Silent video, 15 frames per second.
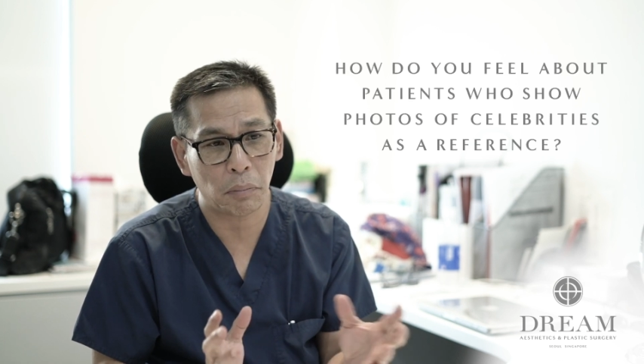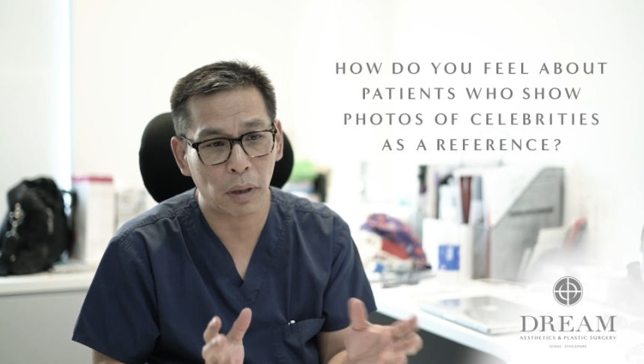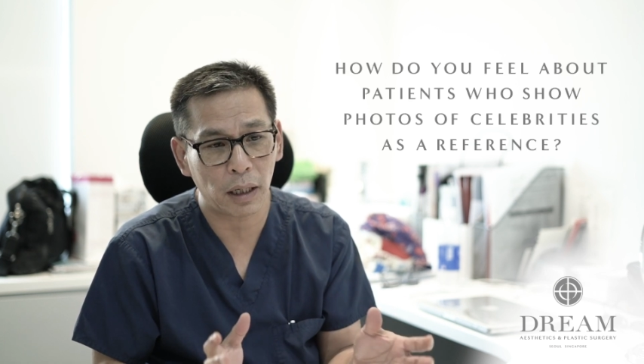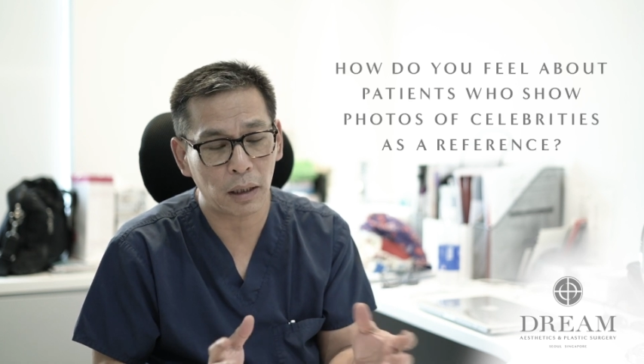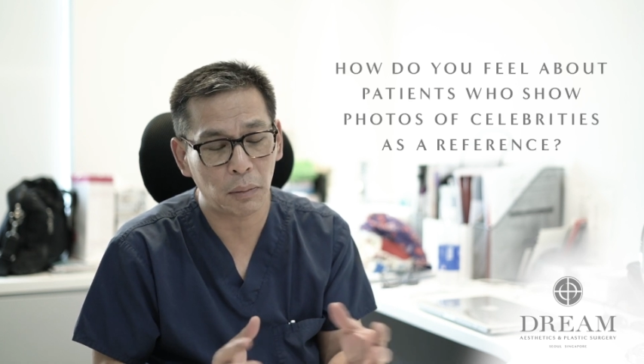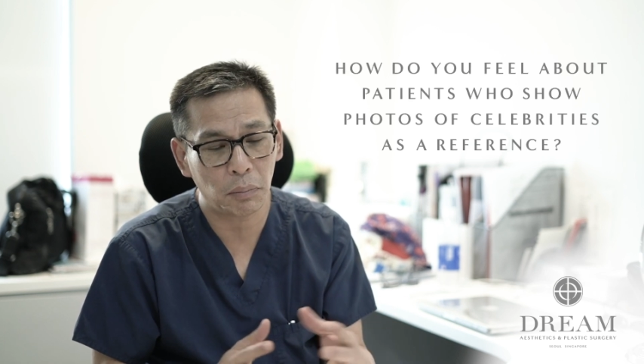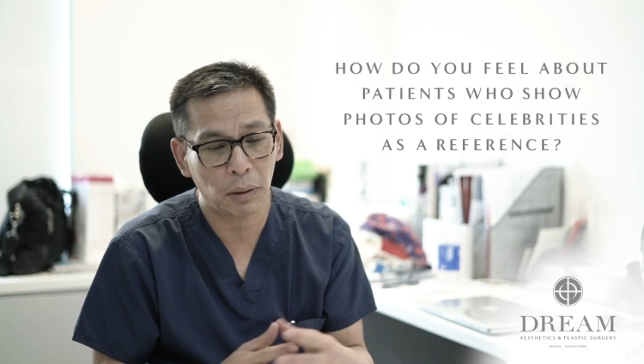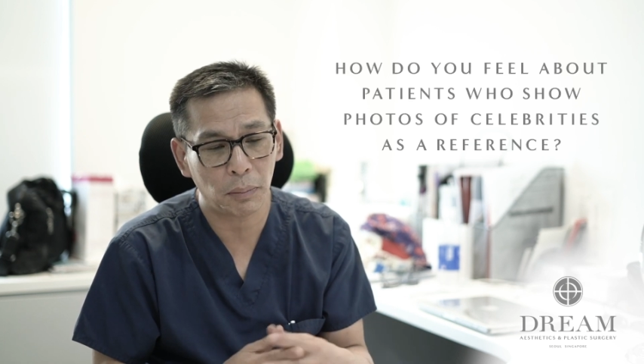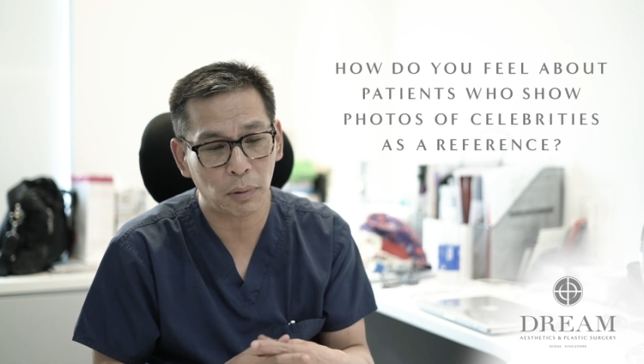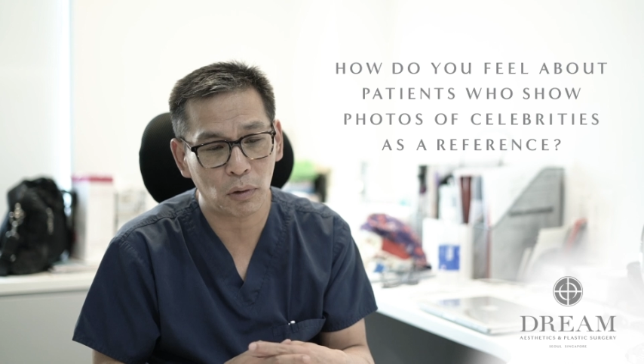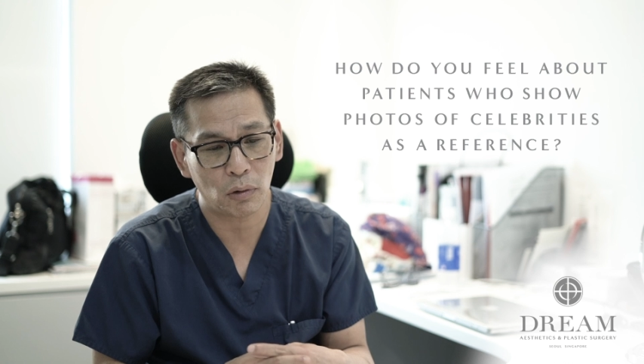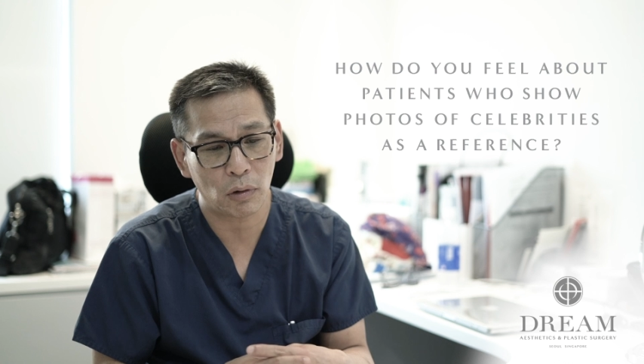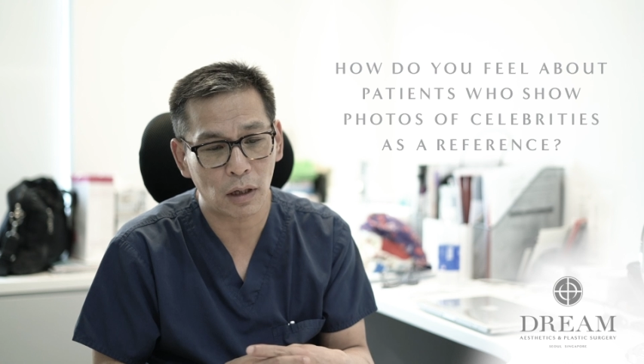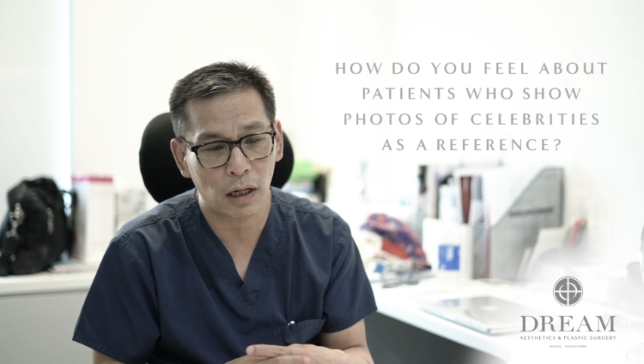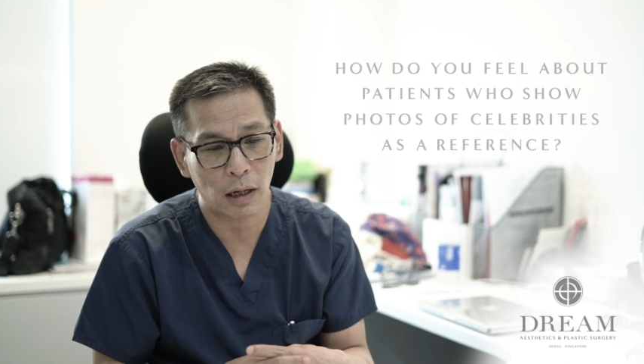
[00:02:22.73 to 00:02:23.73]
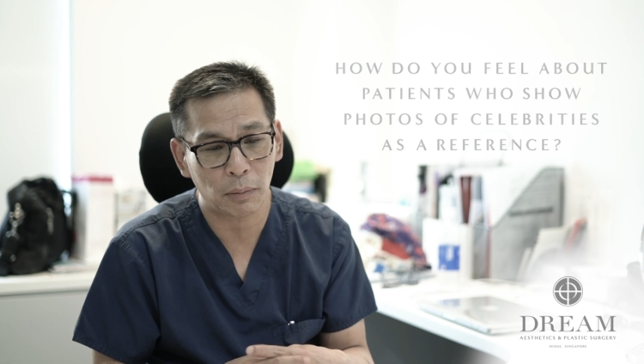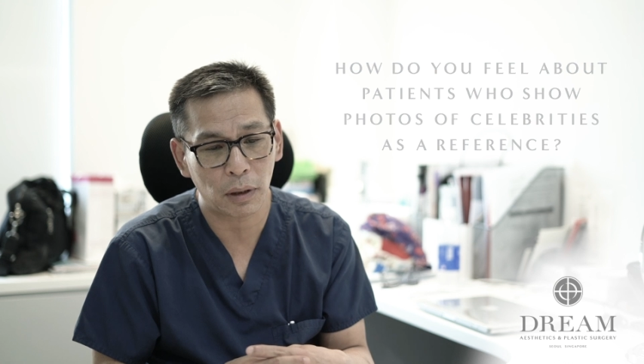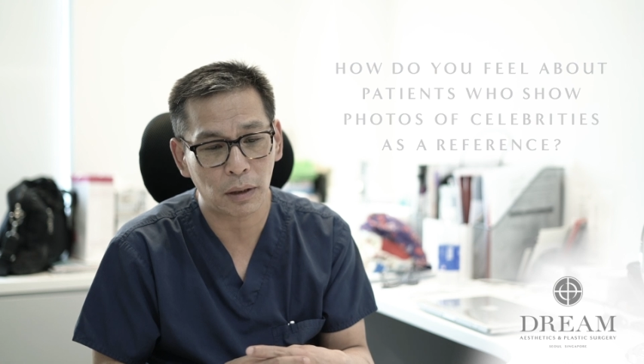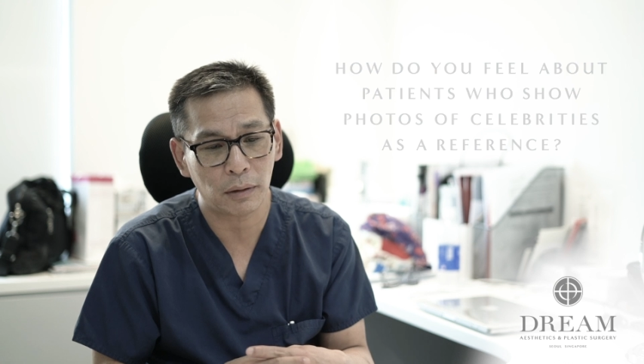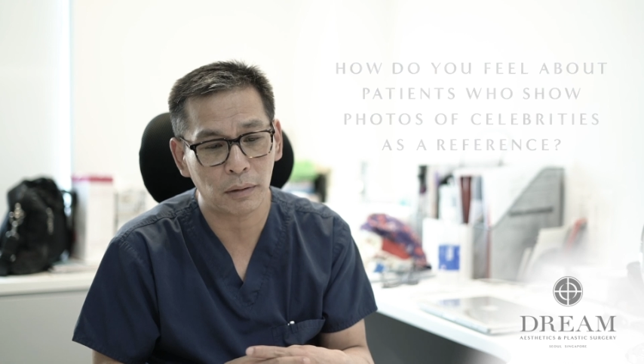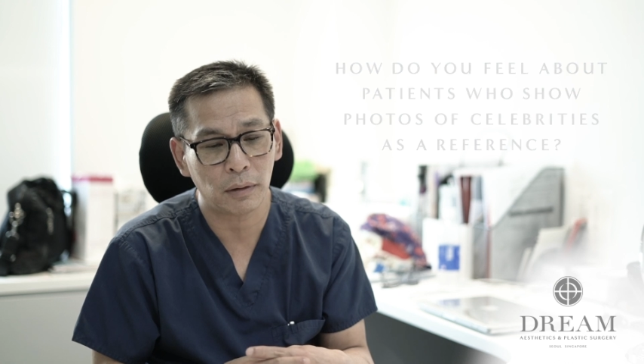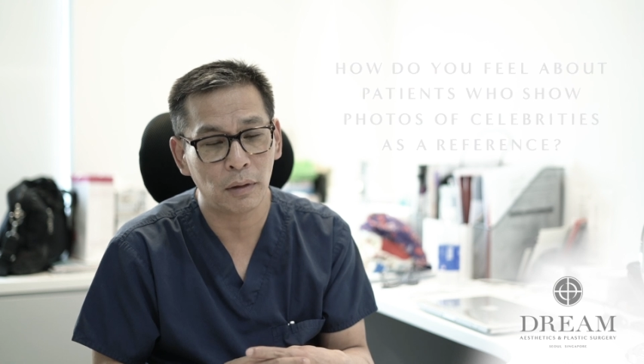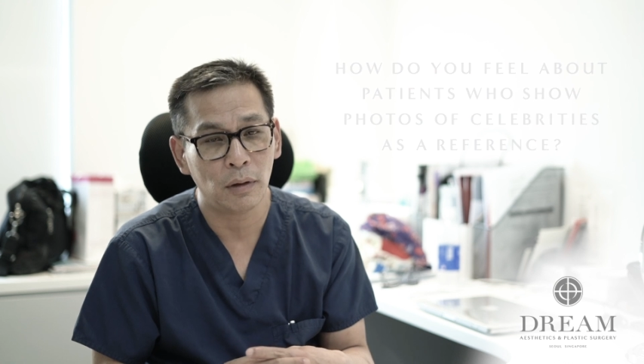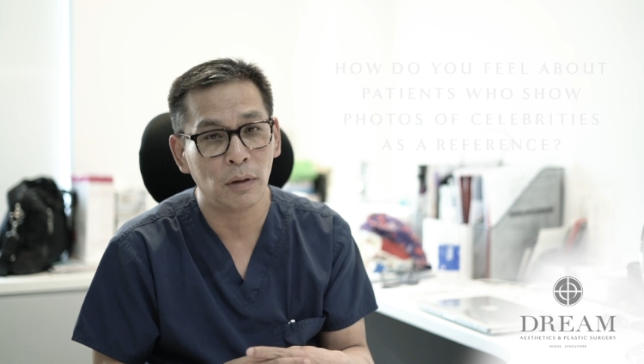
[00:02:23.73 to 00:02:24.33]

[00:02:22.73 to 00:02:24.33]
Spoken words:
many people who come in